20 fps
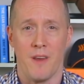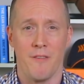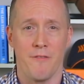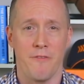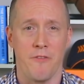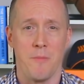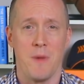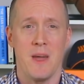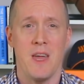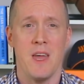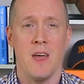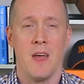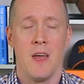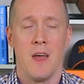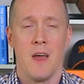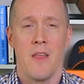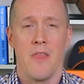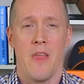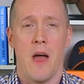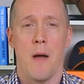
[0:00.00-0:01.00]
And for me,
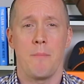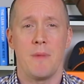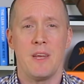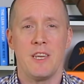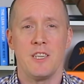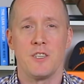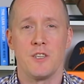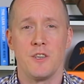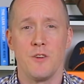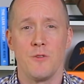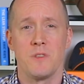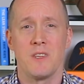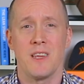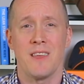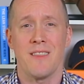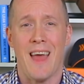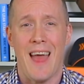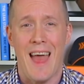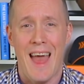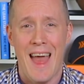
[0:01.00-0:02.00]
that means using
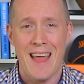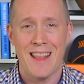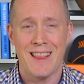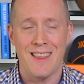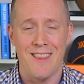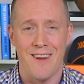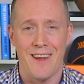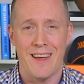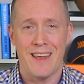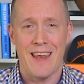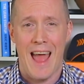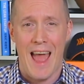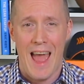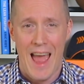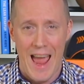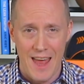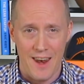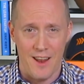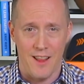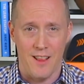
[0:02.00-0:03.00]
the headline
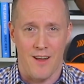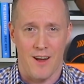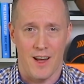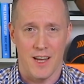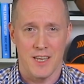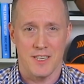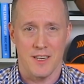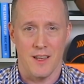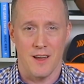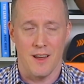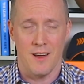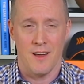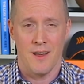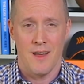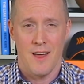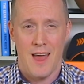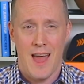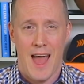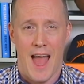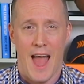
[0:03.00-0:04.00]
analyzer
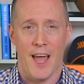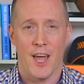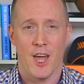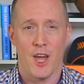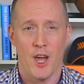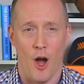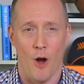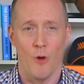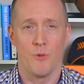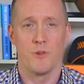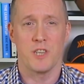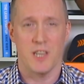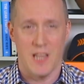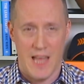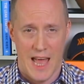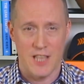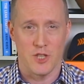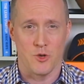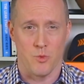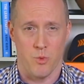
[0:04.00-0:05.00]
at
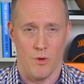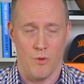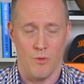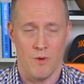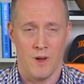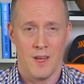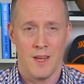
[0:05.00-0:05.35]
CoSchedule.